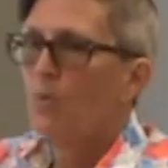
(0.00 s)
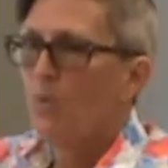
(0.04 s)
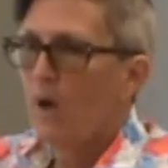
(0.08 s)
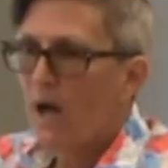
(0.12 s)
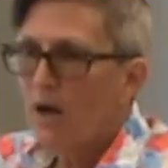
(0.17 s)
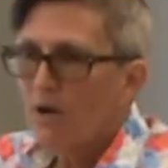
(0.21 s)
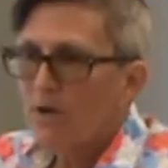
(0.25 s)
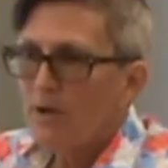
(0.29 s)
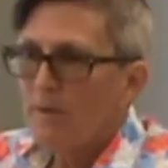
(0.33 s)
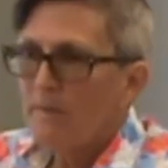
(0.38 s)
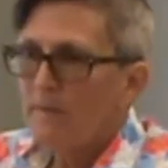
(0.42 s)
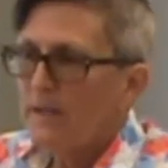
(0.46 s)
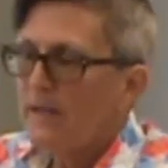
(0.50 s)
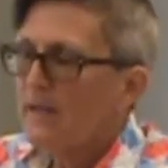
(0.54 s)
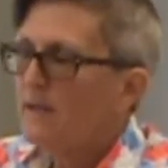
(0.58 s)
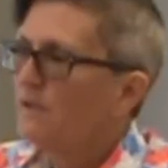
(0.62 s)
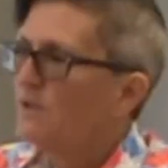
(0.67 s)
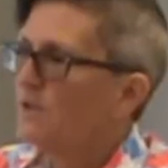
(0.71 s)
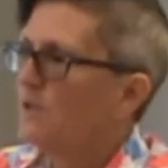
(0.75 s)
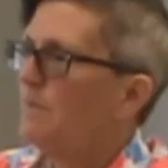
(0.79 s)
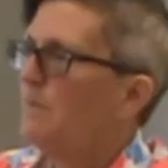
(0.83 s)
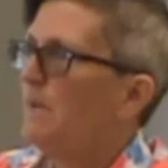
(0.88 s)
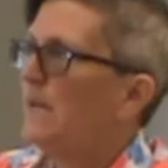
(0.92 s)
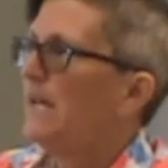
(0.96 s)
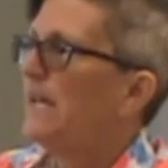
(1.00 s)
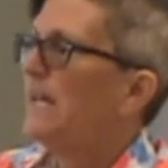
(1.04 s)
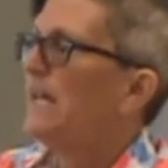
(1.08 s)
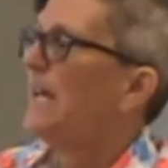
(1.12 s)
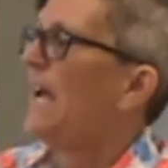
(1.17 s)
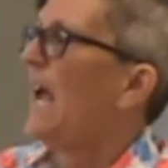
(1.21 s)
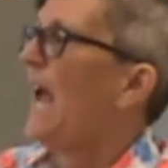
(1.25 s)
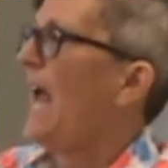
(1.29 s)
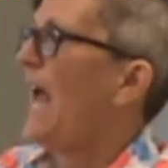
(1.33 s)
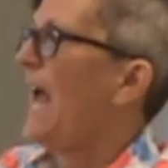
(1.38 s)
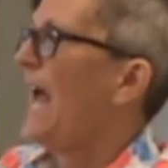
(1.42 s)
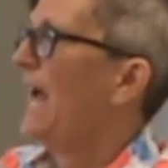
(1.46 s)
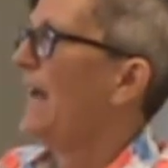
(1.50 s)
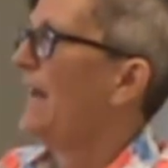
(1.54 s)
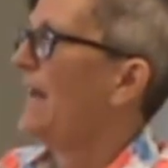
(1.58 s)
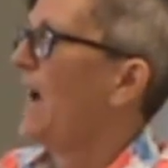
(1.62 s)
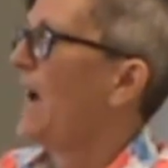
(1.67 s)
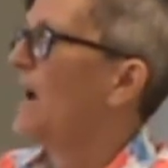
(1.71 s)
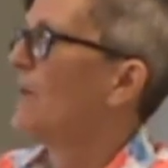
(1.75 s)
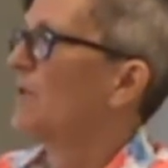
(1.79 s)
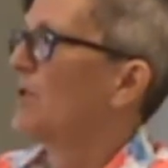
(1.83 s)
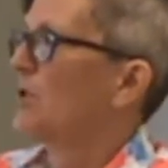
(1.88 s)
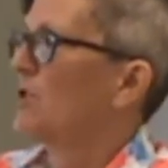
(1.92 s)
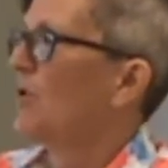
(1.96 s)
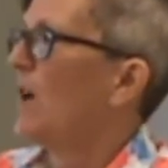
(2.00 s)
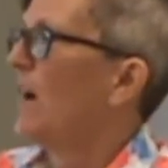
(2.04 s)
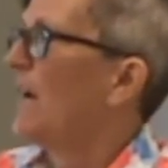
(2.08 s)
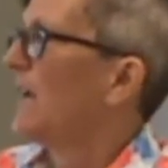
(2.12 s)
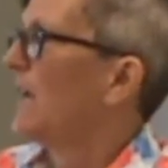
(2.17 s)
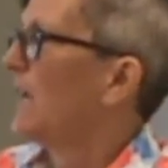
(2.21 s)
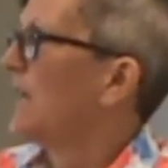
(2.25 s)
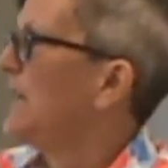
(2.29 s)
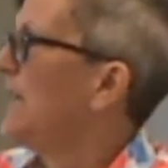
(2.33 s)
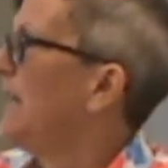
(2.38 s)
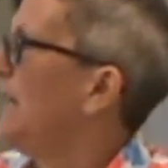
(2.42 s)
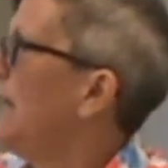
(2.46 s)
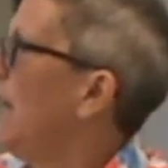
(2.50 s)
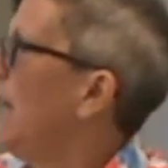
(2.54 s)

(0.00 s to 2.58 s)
welcoming to me and I was trying to clean